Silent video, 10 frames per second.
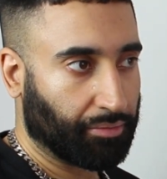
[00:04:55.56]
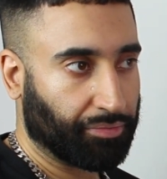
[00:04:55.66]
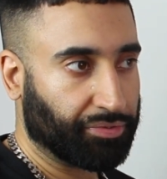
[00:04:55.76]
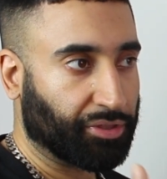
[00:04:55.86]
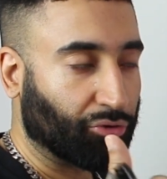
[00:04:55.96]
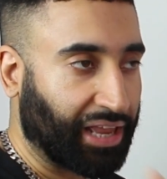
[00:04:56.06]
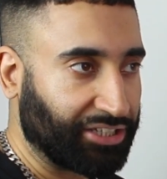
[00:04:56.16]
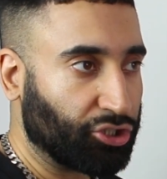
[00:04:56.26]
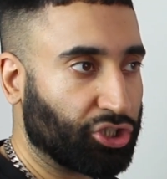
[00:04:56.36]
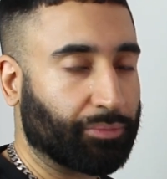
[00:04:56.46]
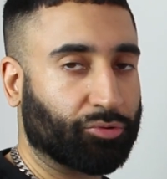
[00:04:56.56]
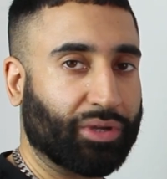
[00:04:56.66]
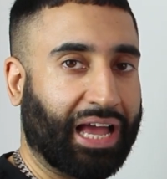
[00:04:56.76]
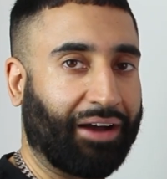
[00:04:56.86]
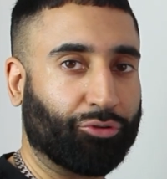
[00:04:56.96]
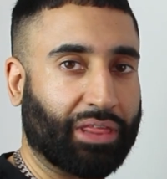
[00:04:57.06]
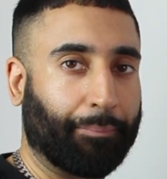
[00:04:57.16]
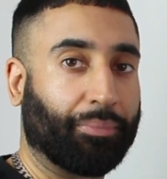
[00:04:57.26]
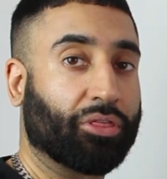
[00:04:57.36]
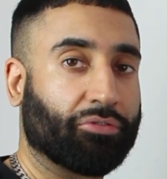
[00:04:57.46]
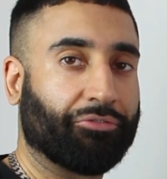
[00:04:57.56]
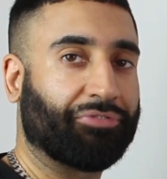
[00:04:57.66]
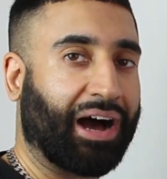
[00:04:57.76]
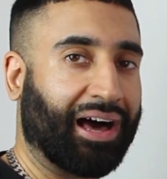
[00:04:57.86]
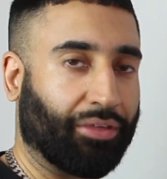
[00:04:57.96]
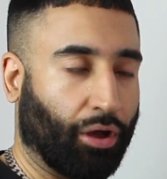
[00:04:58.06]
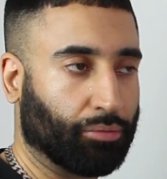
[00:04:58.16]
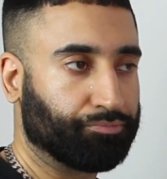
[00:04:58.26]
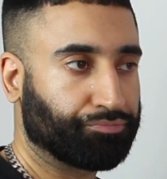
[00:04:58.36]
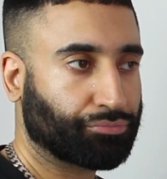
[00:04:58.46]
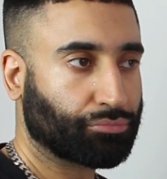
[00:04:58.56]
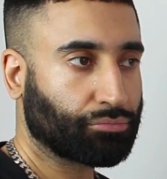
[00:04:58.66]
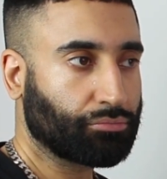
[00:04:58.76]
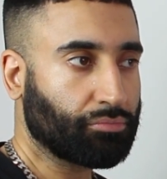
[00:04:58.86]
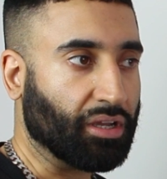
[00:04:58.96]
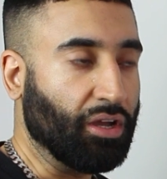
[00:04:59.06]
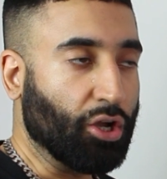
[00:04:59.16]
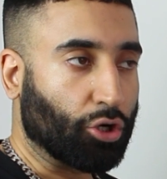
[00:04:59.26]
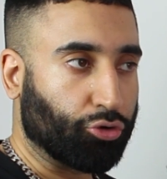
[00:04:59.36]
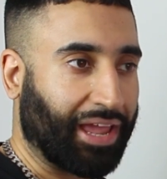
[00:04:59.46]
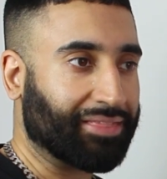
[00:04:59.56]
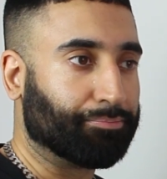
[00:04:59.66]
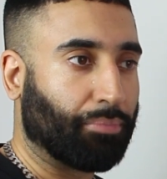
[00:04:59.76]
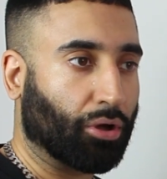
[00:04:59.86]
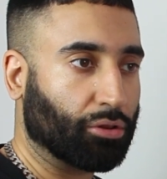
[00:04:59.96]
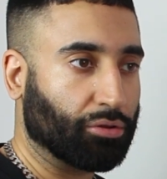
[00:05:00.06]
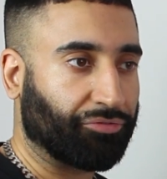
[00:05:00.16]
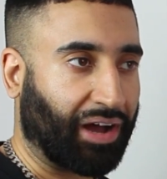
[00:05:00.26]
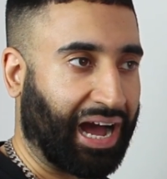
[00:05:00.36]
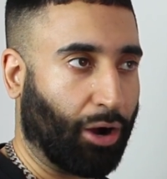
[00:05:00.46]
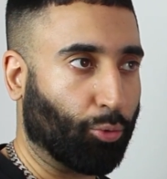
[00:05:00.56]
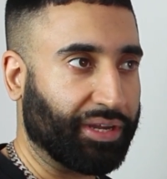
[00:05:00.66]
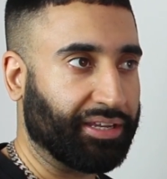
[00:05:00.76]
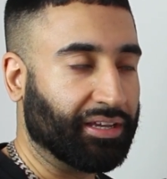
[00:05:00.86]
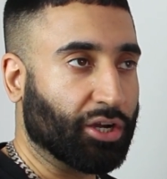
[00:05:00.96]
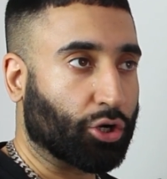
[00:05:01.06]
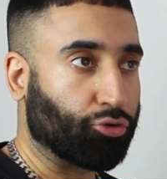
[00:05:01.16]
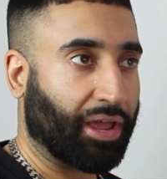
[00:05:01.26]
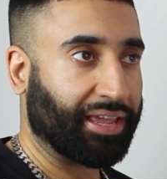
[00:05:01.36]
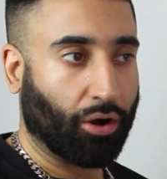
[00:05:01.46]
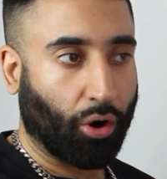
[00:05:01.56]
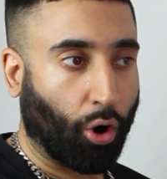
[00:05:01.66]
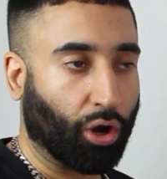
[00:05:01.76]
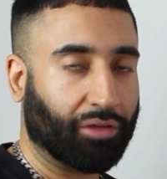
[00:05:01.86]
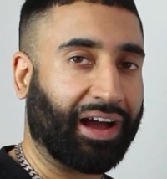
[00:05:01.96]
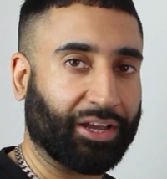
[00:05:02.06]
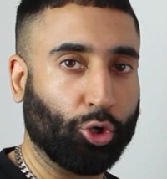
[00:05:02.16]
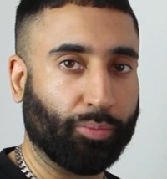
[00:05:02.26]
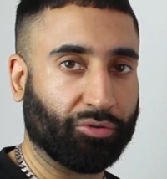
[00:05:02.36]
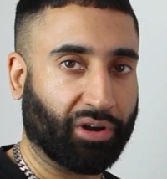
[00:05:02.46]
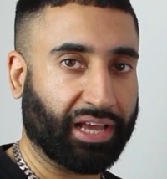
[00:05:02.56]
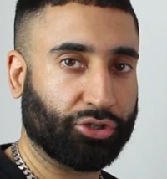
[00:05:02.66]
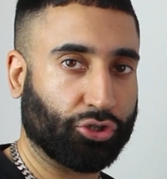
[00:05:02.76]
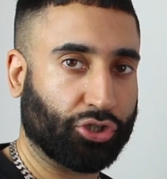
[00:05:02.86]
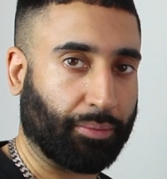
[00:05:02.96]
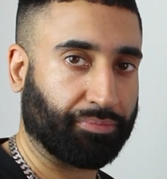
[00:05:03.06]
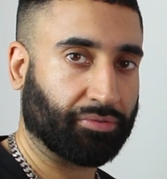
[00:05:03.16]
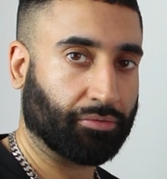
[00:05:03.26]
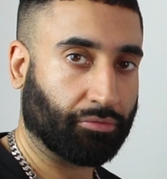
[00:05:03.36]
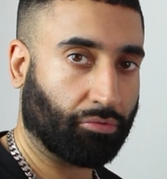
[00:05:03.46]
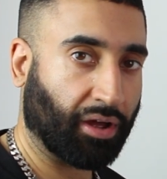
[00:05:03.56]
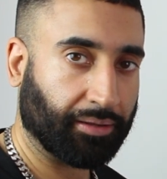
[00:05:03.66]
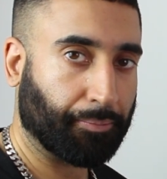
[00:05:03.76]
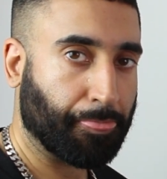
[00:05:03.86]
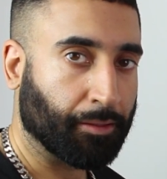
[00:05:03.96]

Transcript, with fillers: the relationships we have with our mother and father create the model for how we create all of our human relationships, right?